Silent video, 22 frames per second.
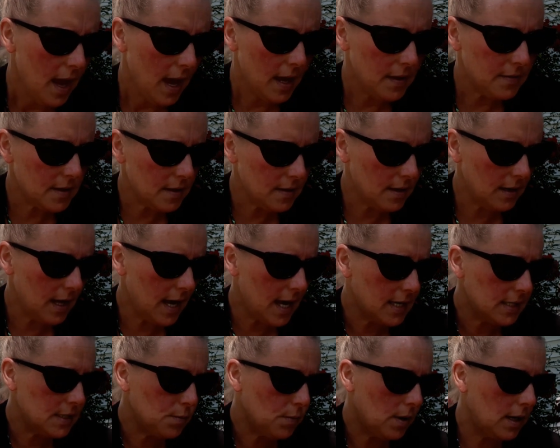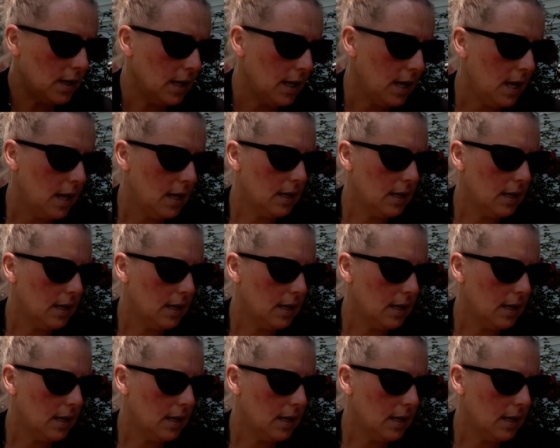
And then the last one,